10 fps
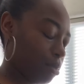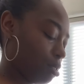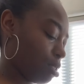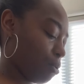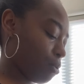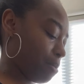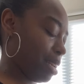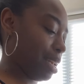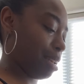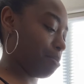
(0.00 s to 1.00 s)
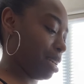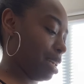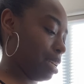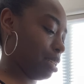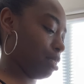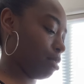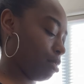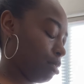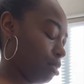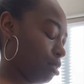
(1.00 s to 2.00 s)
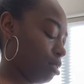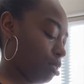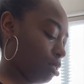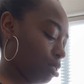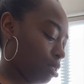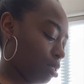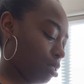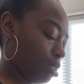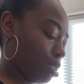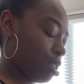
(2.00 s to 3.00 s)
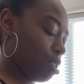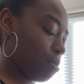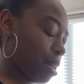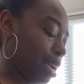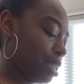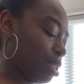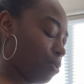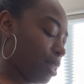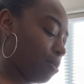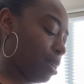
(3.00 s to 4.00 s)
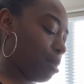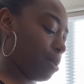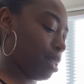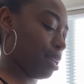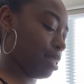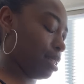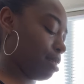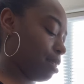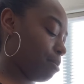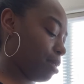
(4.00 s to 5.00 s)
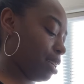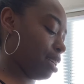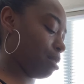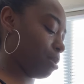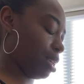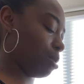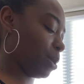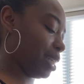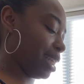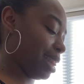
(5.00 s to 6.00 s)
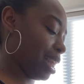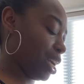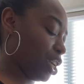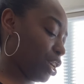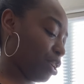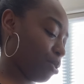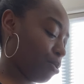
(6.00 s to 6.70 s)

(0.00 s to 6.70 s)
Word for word: So from Monday to Monday. Blockages for the week, please. Please, please, please, and thank you.